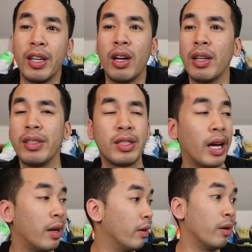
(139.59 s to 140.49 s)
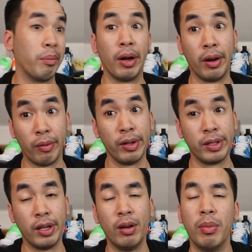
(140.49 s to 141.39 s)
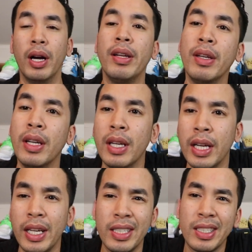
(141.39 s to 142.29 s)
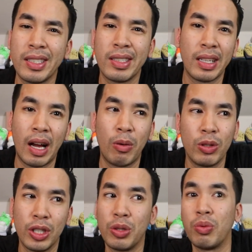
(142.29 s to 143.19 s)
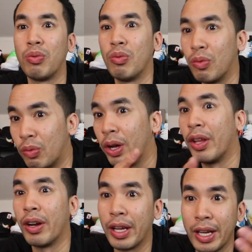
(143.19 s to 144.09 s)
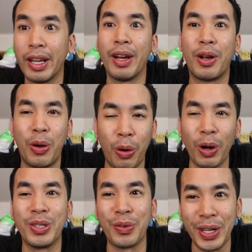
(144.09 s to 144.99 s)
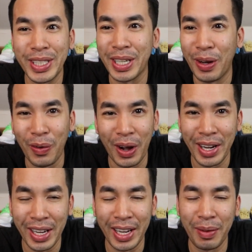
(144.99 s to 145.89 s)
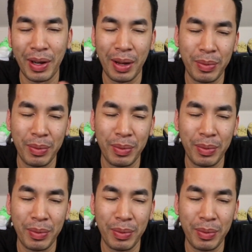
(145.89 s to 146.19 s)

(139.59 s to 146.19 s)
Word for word: You know, I just got end up paying resale, but it's just, I would just rather get it, of course, retail. Why not anybody?